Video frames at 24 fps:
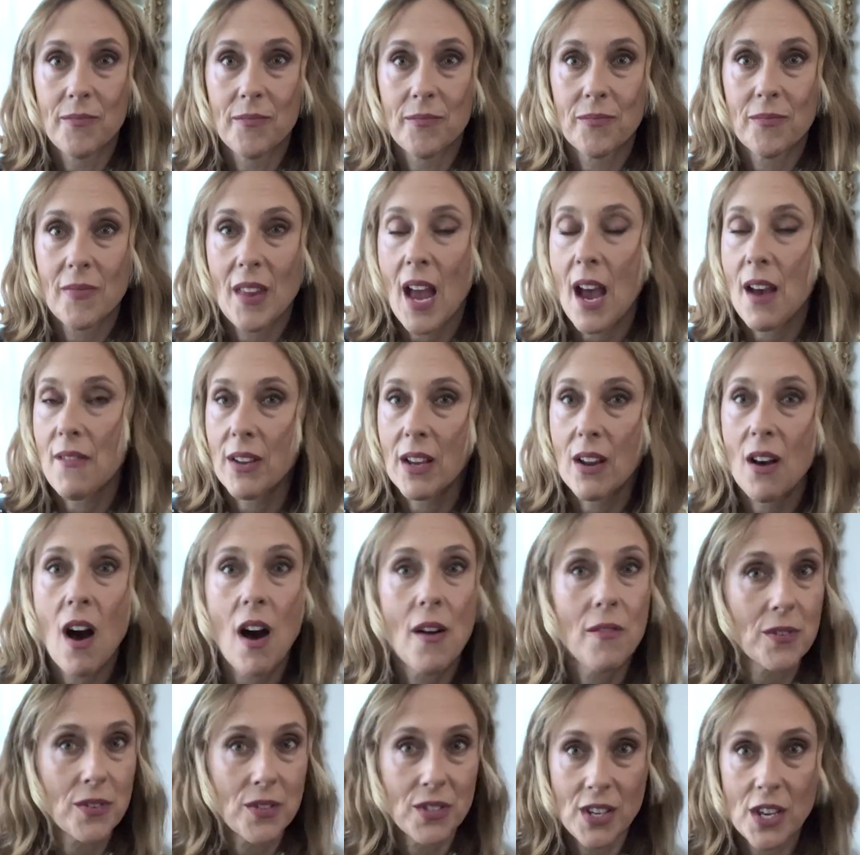having
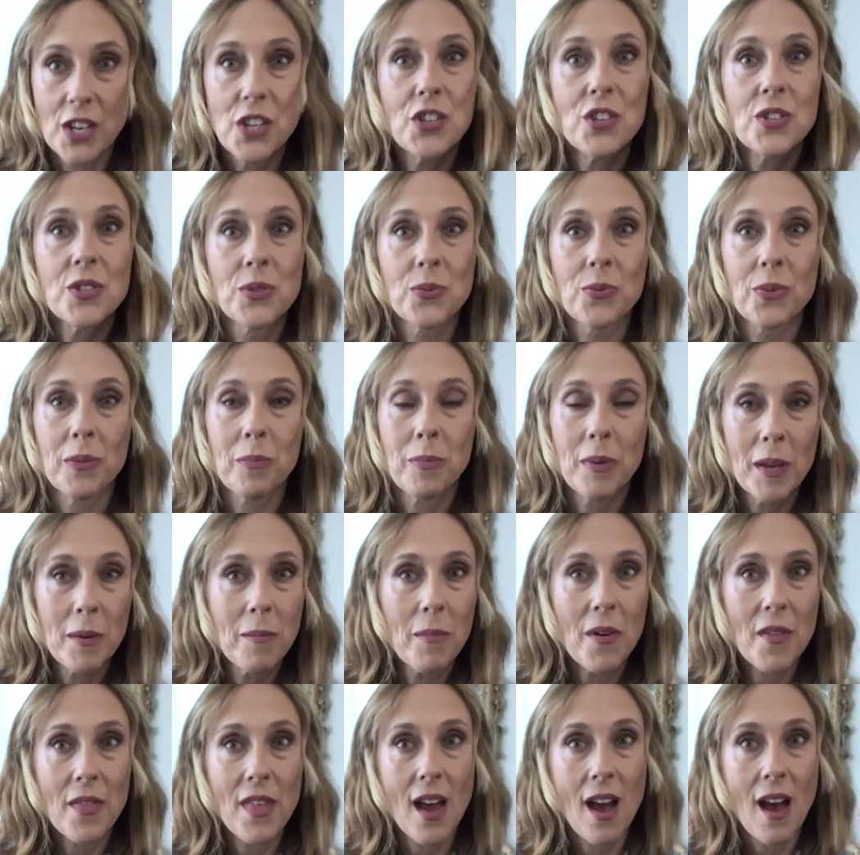conversations with people
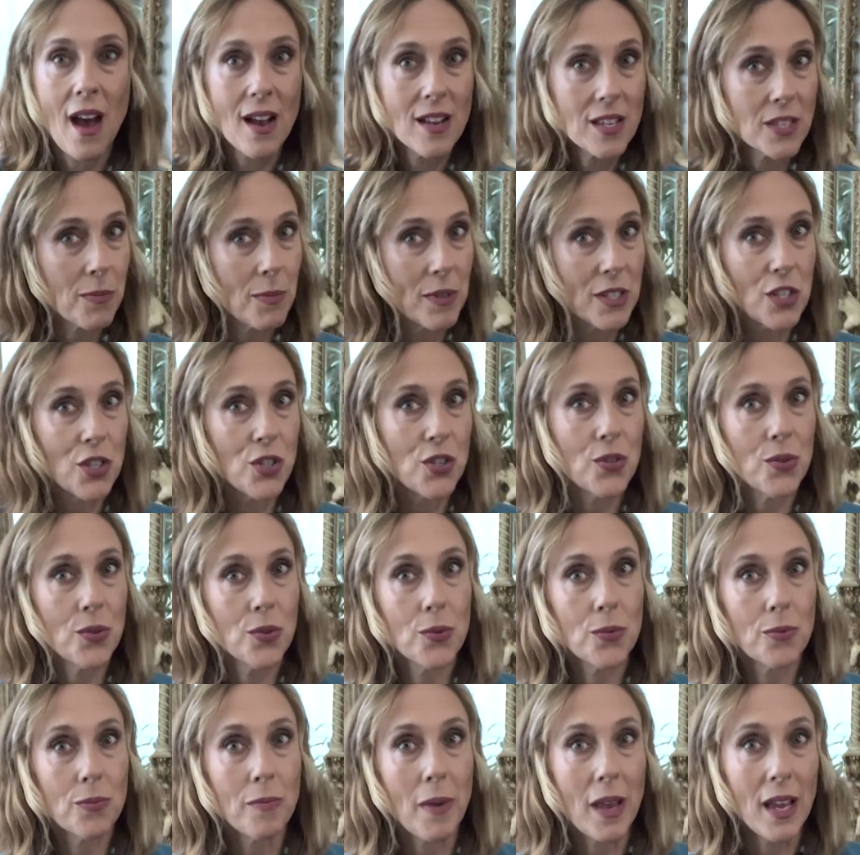that ask me, did
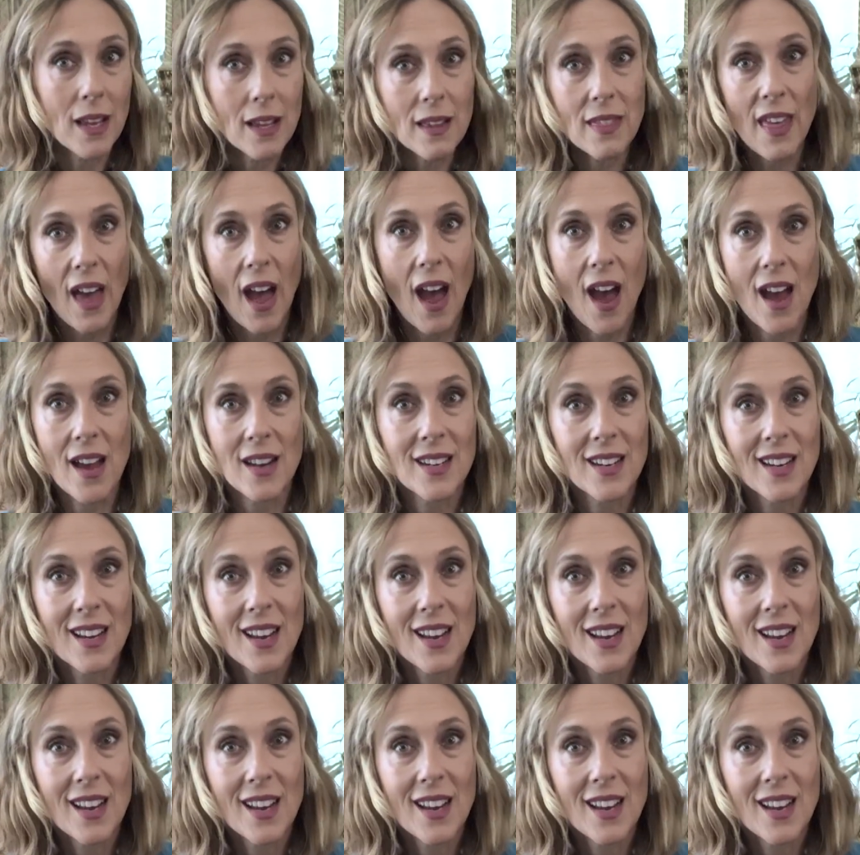you make that?